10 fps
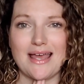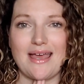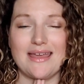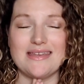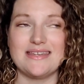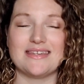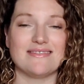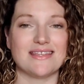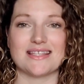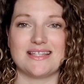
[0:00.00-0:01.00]
and
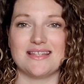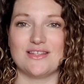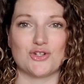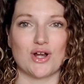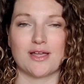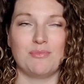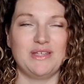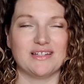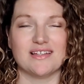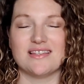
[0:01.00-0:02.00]
this did the trick,
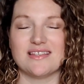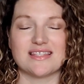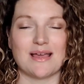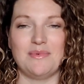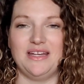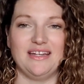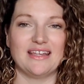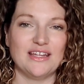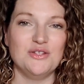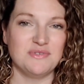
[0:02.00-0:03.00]
because, I mean,
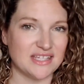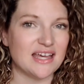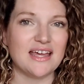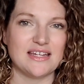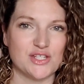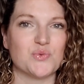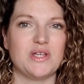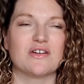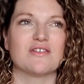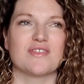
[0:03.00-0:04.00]
can you get any
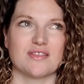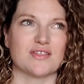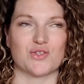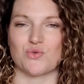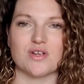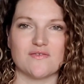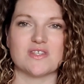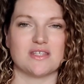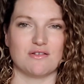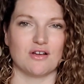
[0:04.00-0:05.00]
sweeter than the story of The
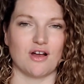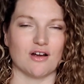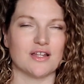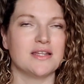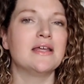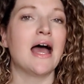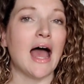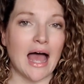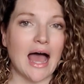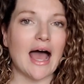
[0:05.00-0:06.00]
Secret Garden?
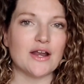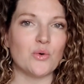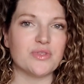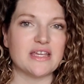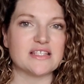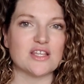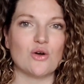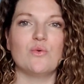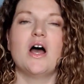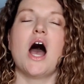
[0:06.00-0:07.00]
I don't think so.
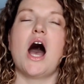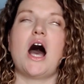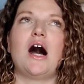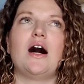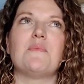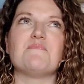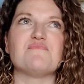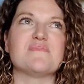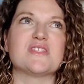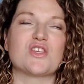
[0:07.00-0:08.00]
Um,
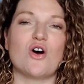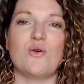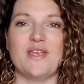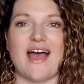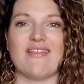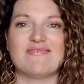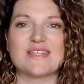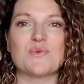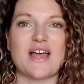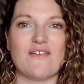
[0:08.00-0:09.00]
so yeah,
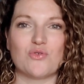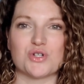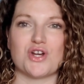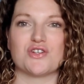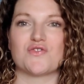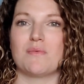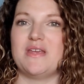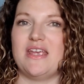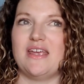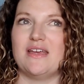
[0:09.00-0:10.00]
this one got four stars from
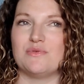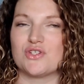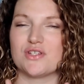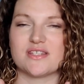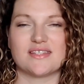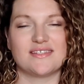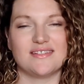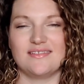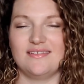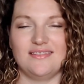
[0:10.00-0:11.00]
me. It was just...
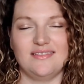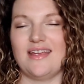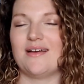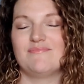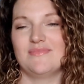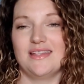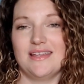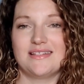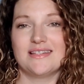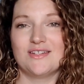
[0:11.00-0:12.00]
yeah,
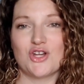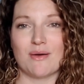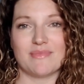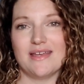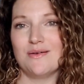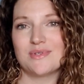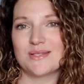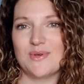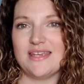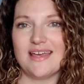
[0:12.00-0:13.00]
it did the job. It was
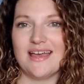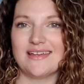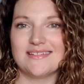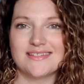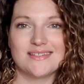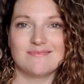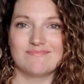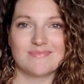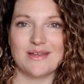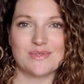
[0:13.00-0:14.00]
sweet, and
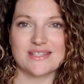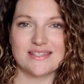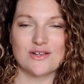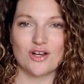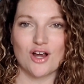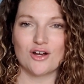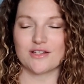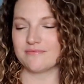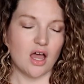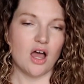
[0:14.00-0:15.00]
it was The Secret Garden.